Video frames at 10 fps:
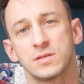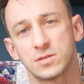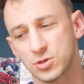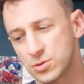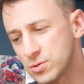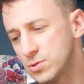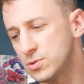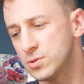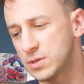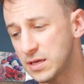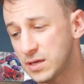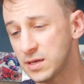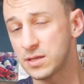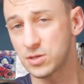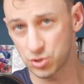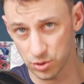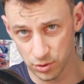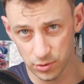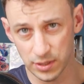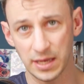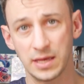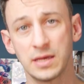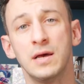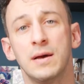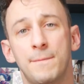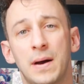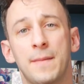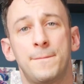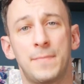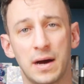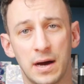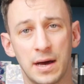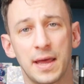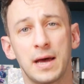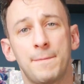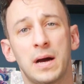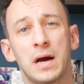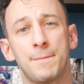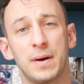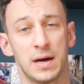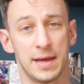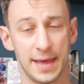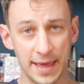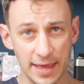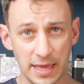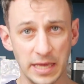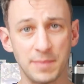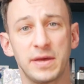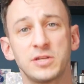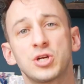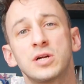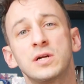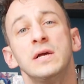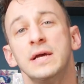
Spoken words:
Ciuri Ciuri, ba ba da ba ba, A major,